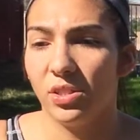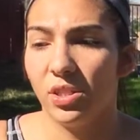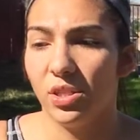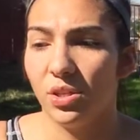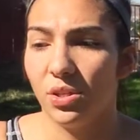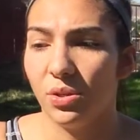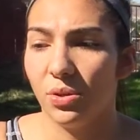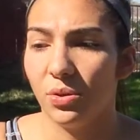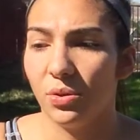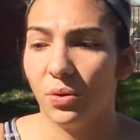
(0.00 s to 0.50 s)

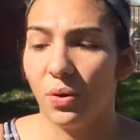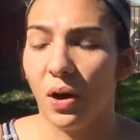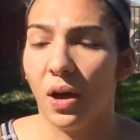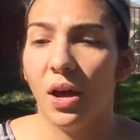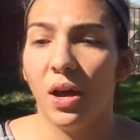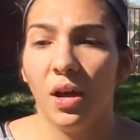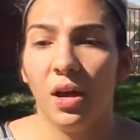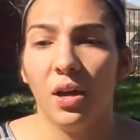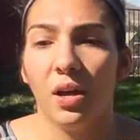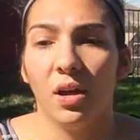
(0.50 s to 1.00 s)
throw a water
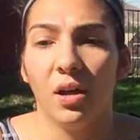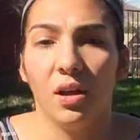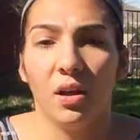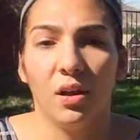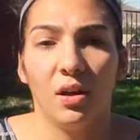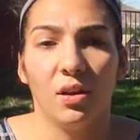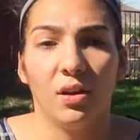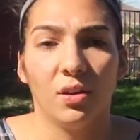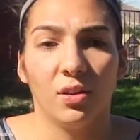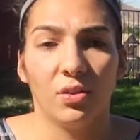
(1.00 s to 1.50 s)
polo
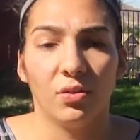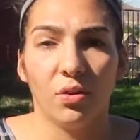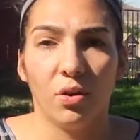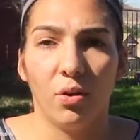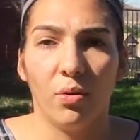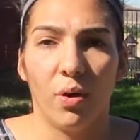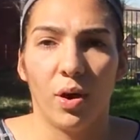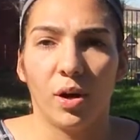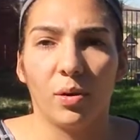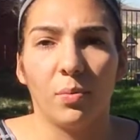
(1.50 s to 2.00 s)
ball
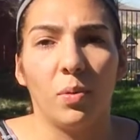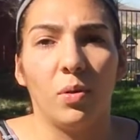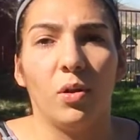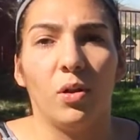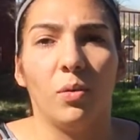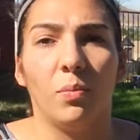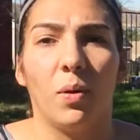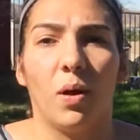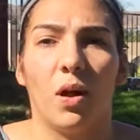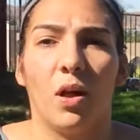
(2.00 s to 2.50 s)
using your
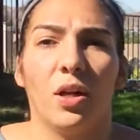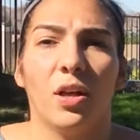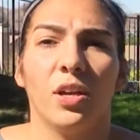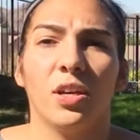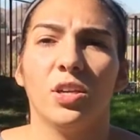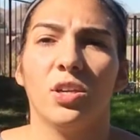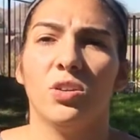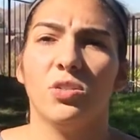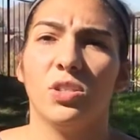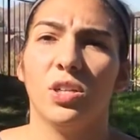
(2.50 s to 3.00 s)
whole entire
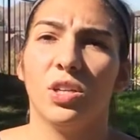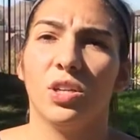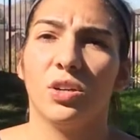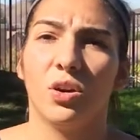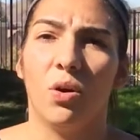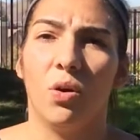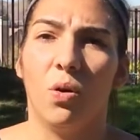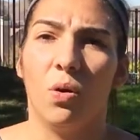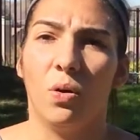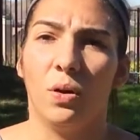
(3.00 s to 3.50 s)
body.
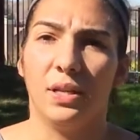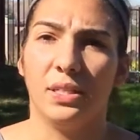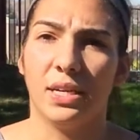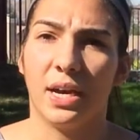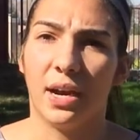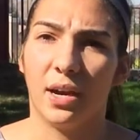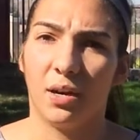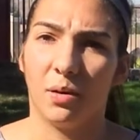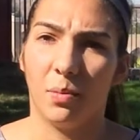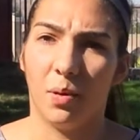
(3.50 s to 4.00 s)

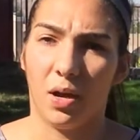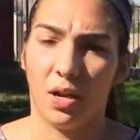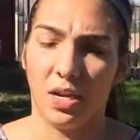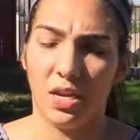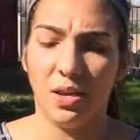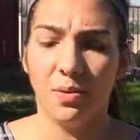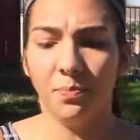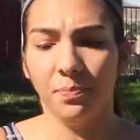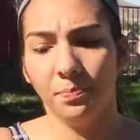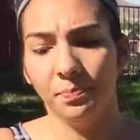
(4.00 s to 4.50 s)

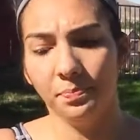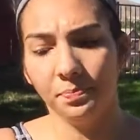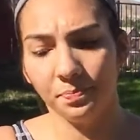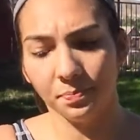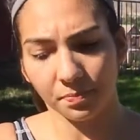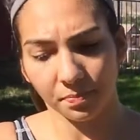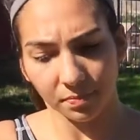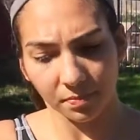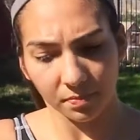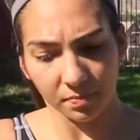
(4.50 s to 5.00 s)
And
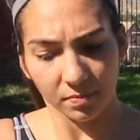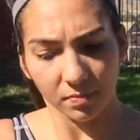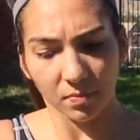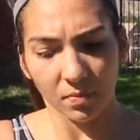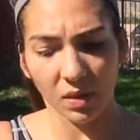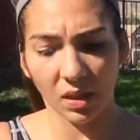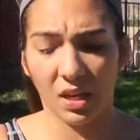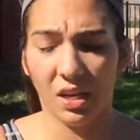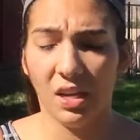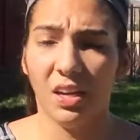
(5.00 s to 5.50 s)
these steps are
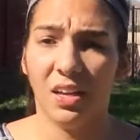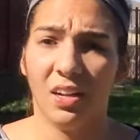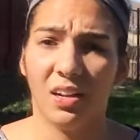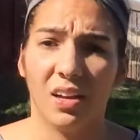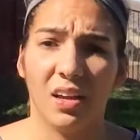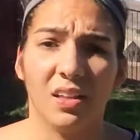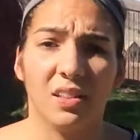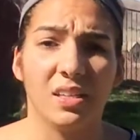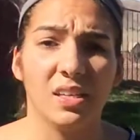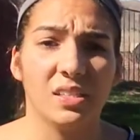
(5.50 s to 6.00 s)
very
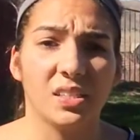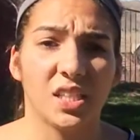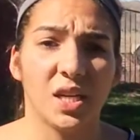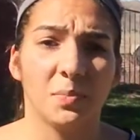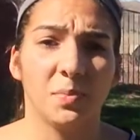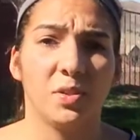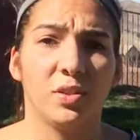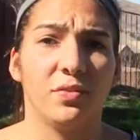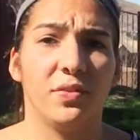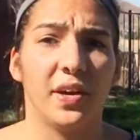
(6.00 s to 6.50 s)
important.
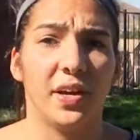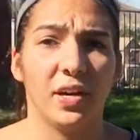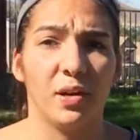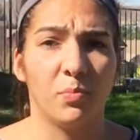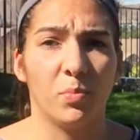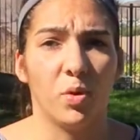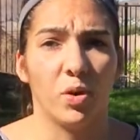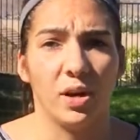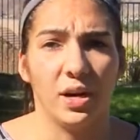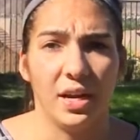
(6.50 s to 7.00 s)

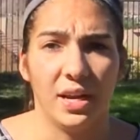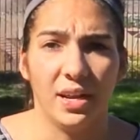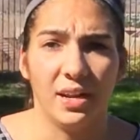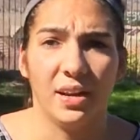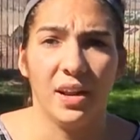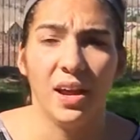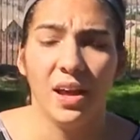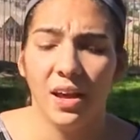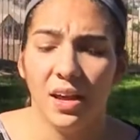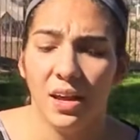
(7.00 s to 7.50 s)
I mean,
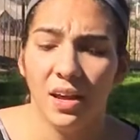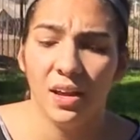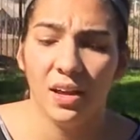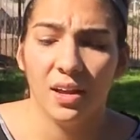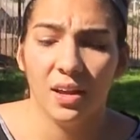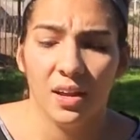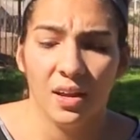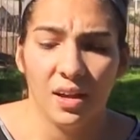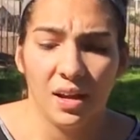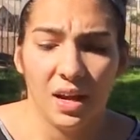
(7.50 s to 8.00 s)

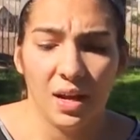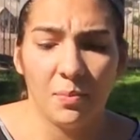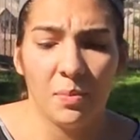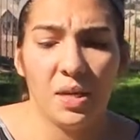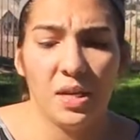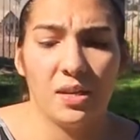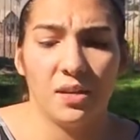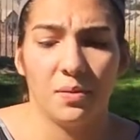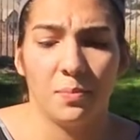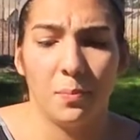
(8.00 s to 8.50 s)

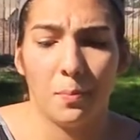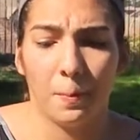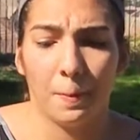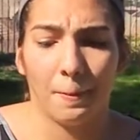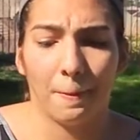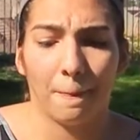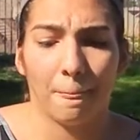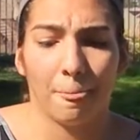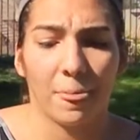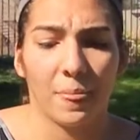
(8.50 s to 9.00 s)
if you want to play
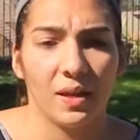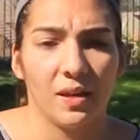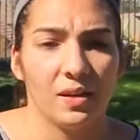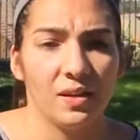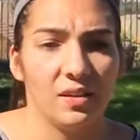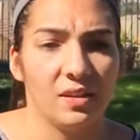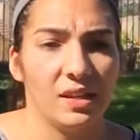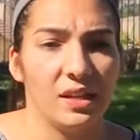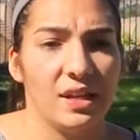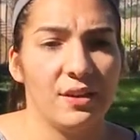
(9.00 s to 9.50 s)
water polo,
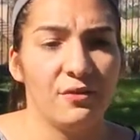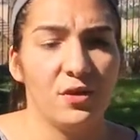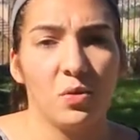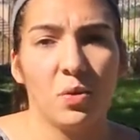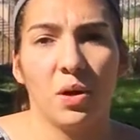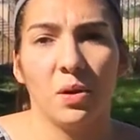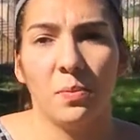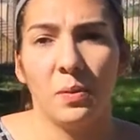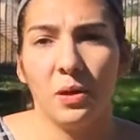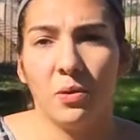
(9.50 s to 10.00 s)
these steps
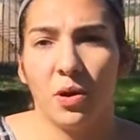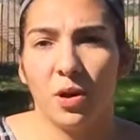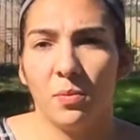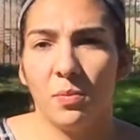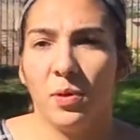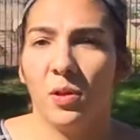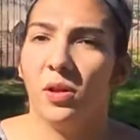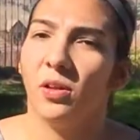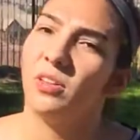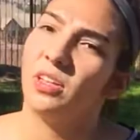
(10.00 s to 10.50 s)
are
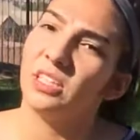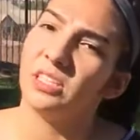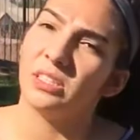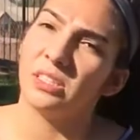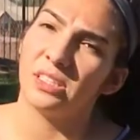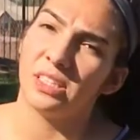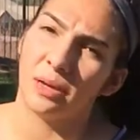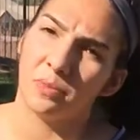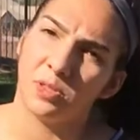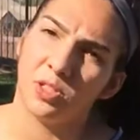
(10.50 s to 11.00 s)
important,
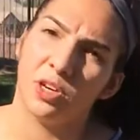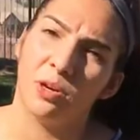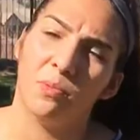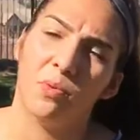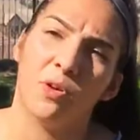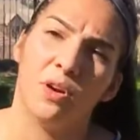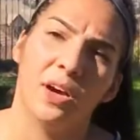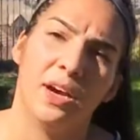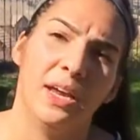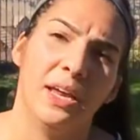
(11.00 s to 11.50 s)
but
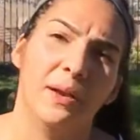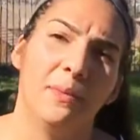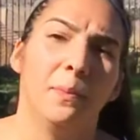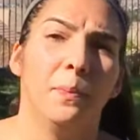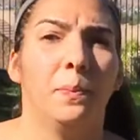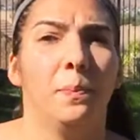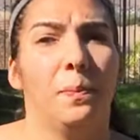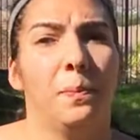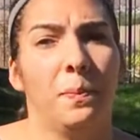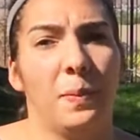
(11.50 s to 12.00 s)

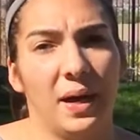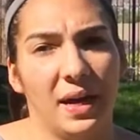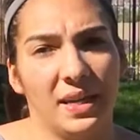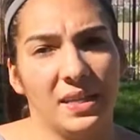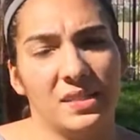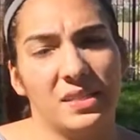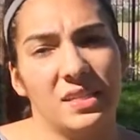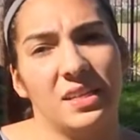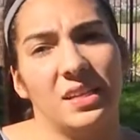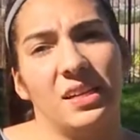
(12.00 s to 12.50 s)
if
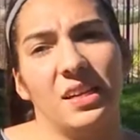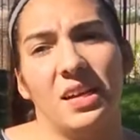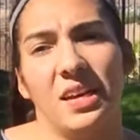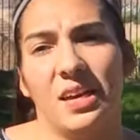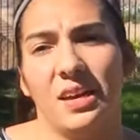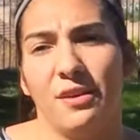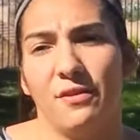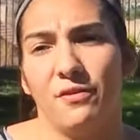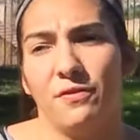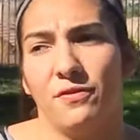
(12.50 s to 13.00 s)
you're just by
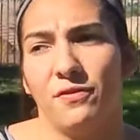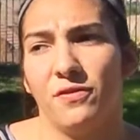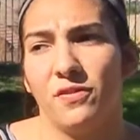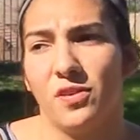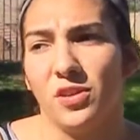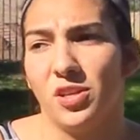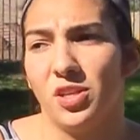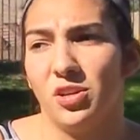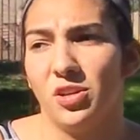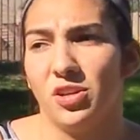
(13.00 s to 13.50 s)
a
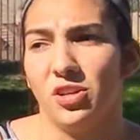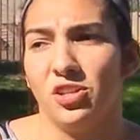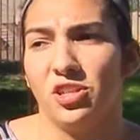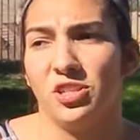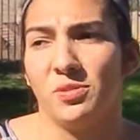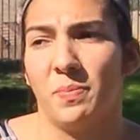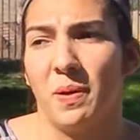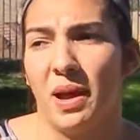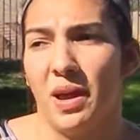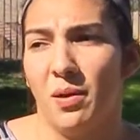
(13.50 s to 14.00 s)
pool and
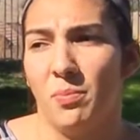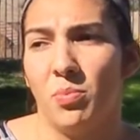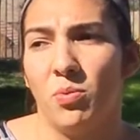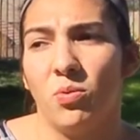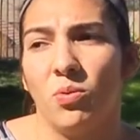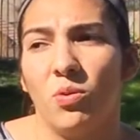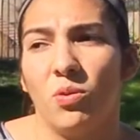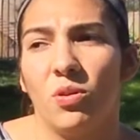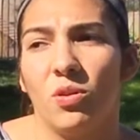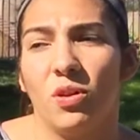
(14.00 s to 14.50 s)
you're with
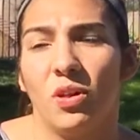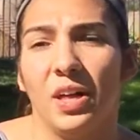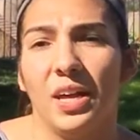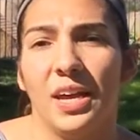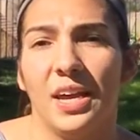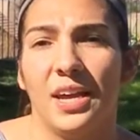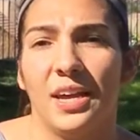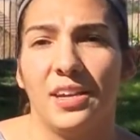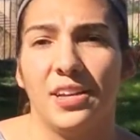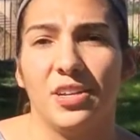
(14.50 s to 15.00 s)
water polo
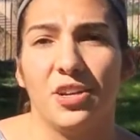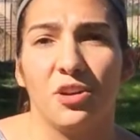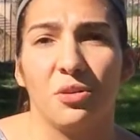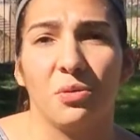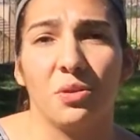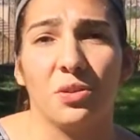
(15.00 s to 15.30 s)
friends,